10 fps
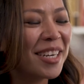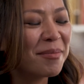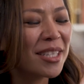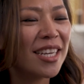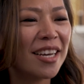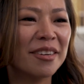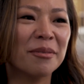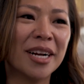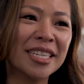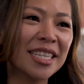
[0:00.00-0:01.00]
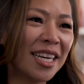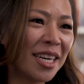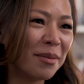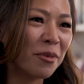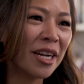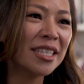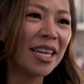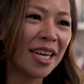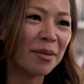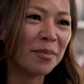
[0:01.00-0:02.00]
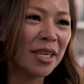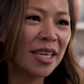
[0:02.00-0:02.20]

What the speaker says: come together, rise up, rise up.